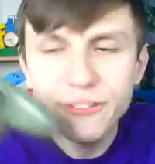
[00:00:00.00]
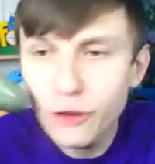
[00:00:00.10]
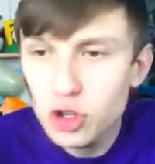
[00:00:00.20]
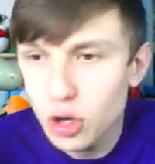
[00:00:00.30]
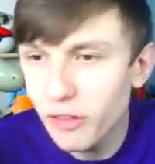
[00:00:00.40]

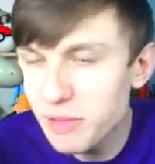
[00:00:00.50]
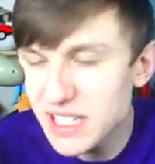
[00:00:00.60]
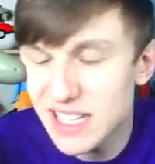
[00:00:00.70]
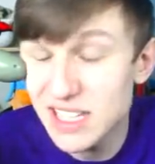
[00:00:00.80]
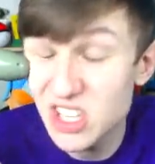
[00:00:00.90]
foot draft
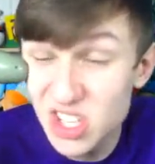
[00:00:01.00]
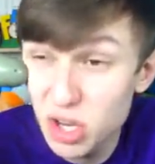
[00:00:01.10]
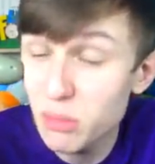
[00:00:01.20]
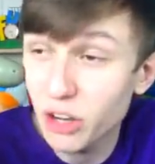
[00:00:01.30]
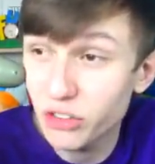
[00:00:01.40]
business is
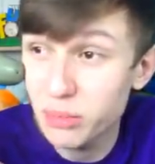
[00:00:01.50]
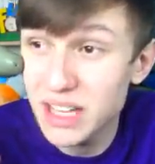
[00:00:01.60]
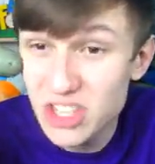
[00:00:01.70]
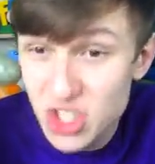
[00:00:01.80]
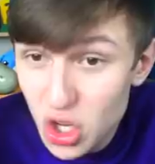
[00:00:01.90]
too much for me.
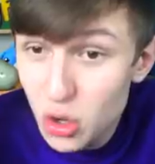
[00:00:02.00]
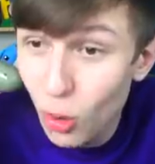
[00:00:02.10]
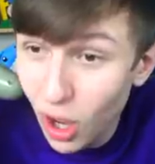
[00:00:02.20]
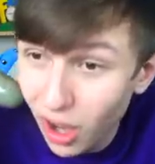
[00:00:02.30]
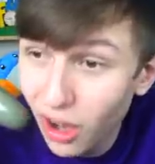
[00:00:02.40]
It's too
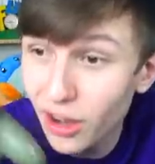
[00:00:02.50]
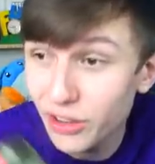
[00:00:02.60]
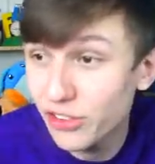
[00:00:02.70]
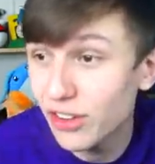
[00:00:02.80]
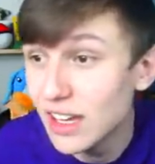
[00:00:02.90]
hard.
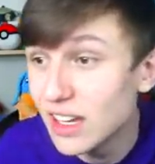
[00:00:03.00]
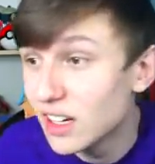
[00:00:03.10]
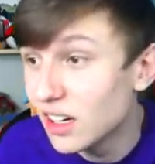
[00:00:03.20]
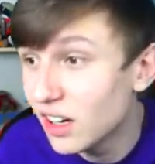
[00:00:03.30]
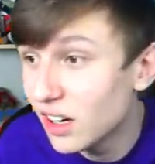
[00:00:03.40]

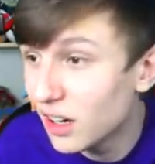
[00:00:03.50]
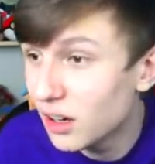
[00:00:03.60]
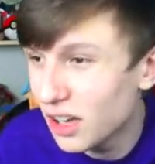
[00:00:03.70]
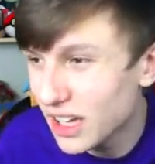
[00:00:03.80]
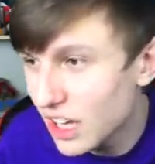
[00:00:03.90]

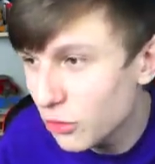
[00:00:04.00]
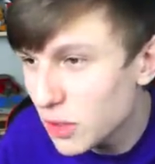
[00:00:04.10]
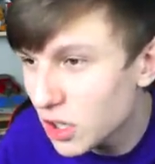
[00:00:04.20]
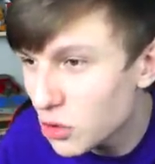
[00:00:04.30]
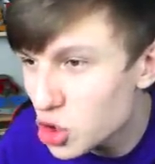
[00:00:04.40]
Ah, I guess we could go